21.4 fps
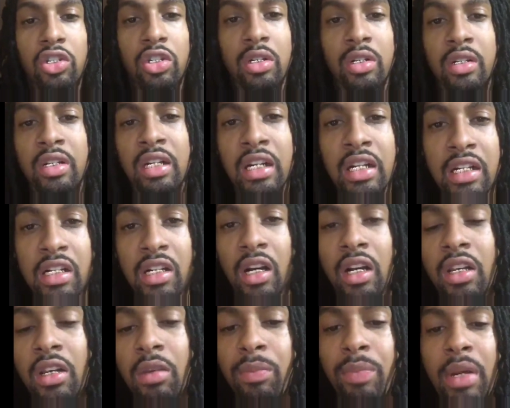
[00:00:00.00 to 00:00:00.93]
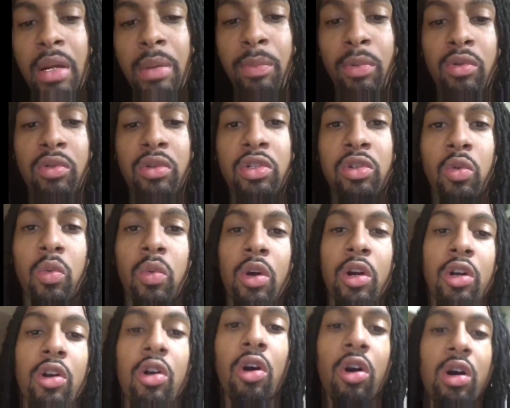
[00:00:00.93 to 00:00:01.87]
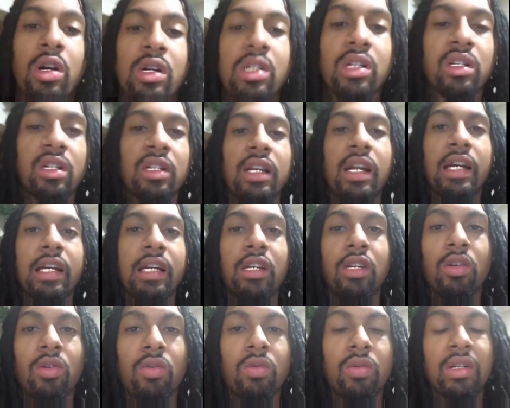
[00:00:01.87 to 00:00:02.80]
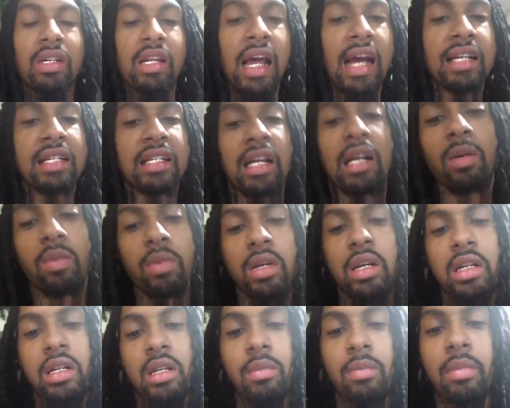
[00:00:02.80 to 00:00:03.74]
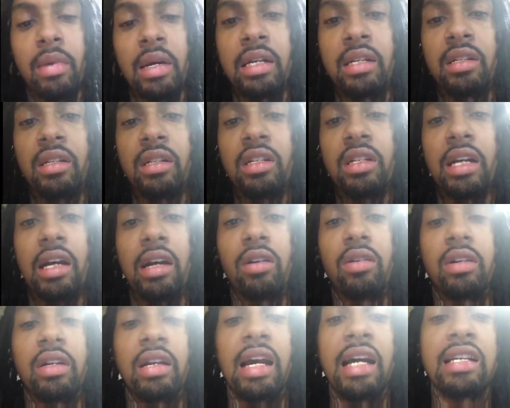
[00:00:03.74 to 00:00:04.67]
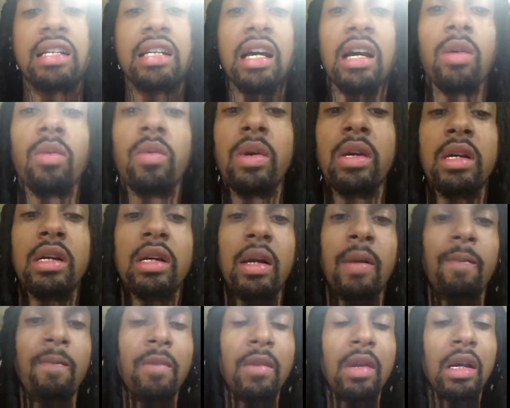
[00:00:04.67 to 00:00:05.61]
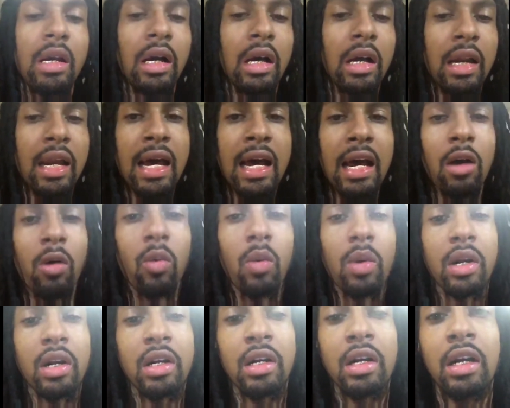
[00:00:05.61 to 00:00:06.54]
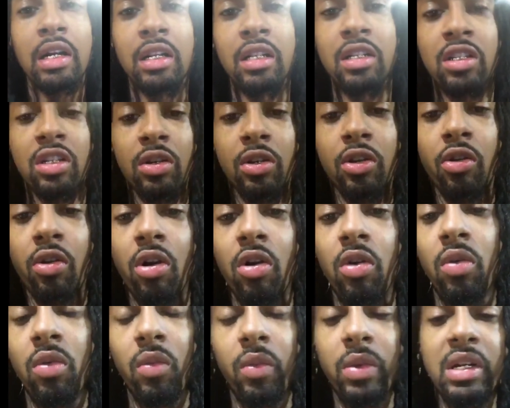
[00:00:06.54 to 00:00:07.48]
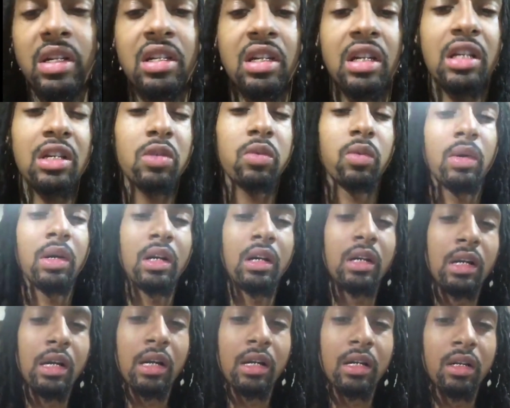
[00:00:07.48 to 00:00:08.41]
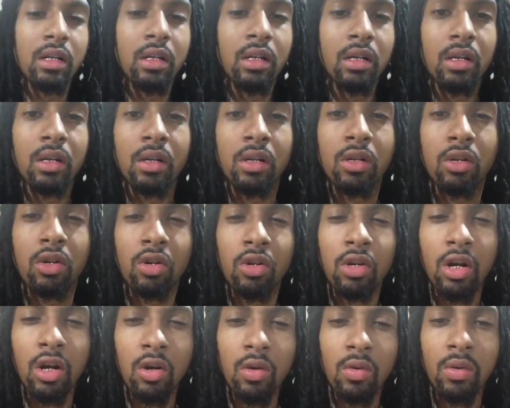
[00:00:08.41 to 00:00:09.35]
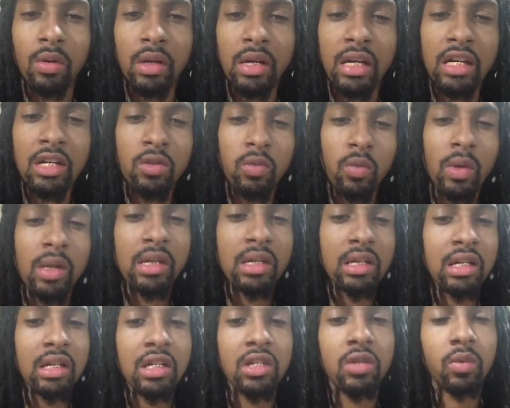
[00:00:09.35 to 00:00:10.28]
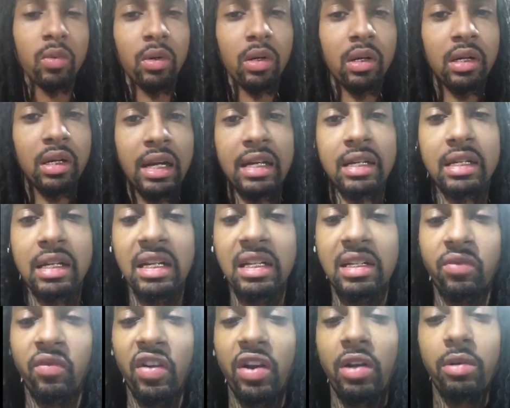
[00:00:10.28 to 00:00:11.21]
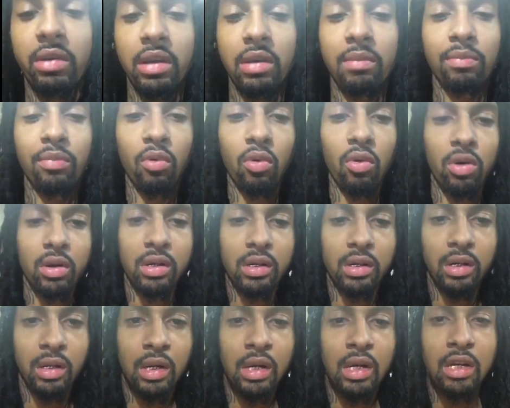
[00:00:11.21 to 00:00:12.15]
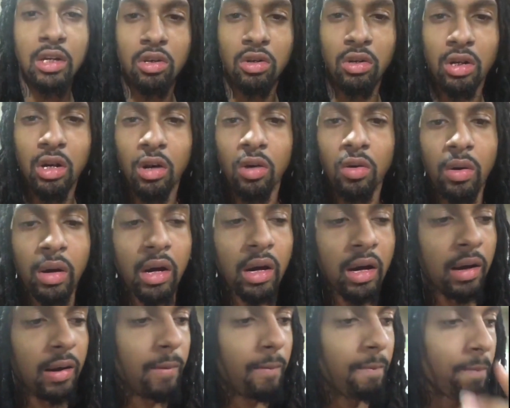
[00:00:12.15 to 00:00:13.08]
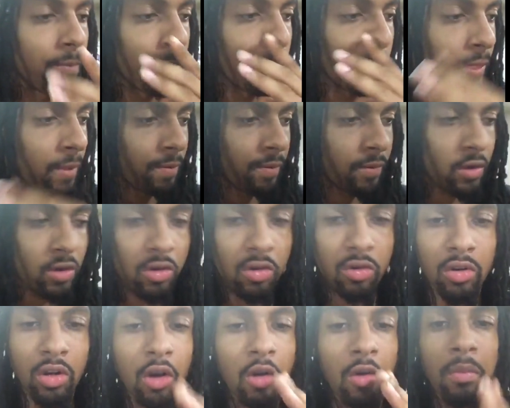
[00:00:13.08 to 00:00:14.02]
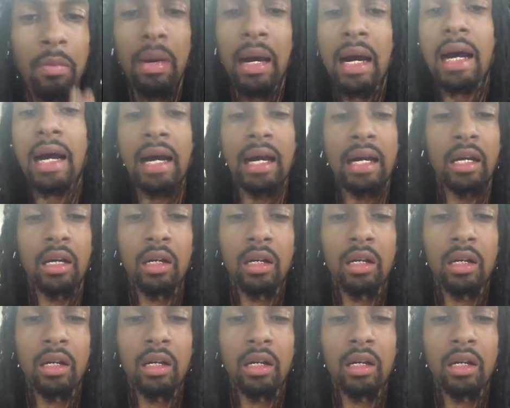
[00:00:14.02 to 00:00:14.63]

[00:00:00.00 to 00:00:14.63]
teach other people to work hard just like you. That's how we get the message out. That's how we allow one another to grow. We teach one another. You know, each one teach one. That's very important. You know, you don't buy